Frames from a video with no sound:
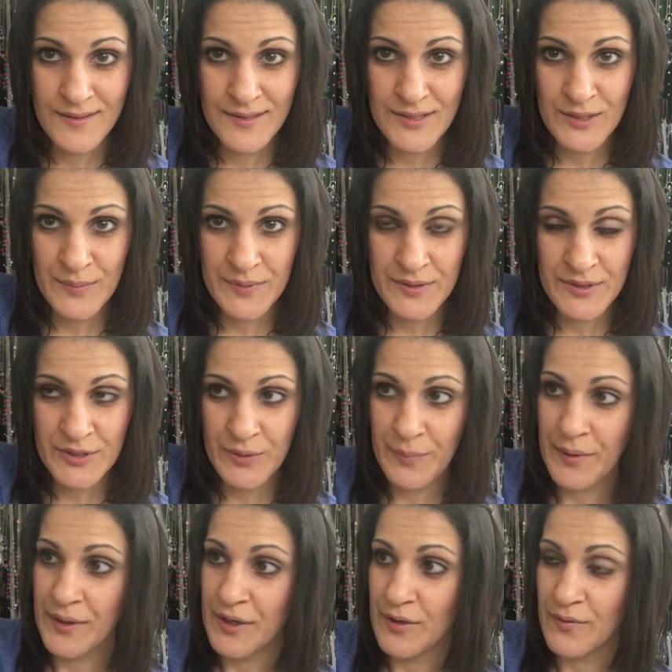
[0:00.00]

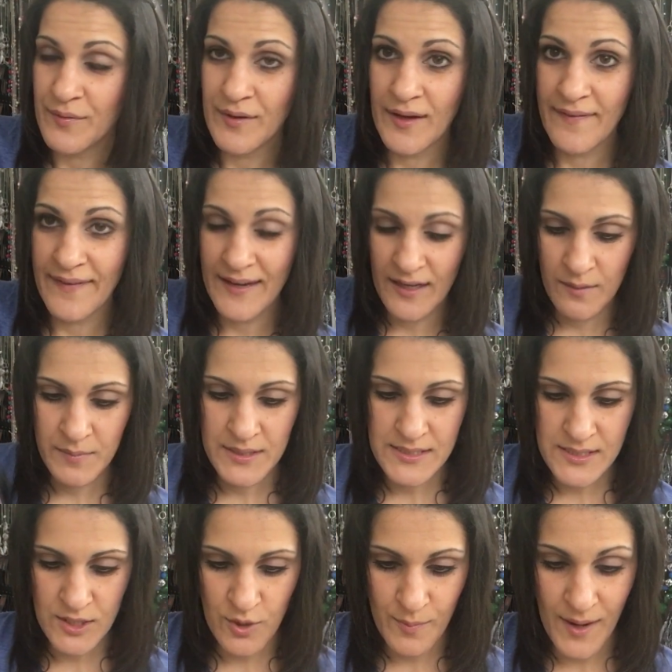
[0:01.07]
Super cute. And they come in these
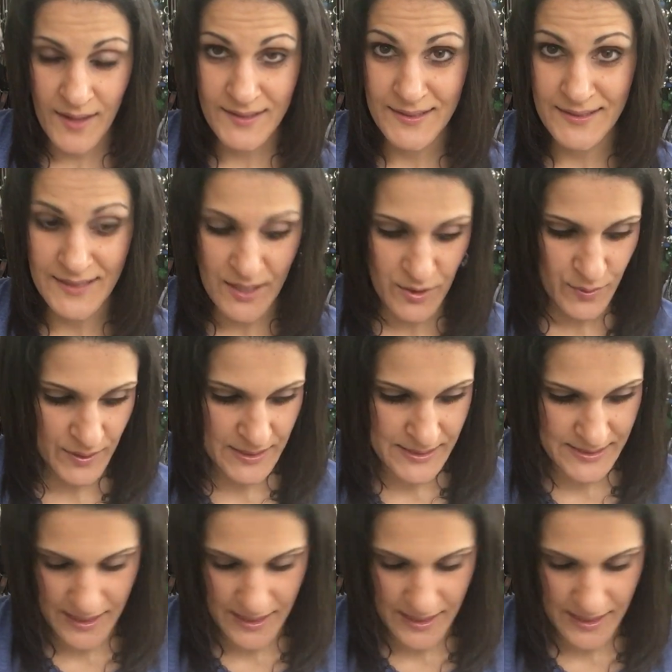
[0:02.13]
cute boxes that you can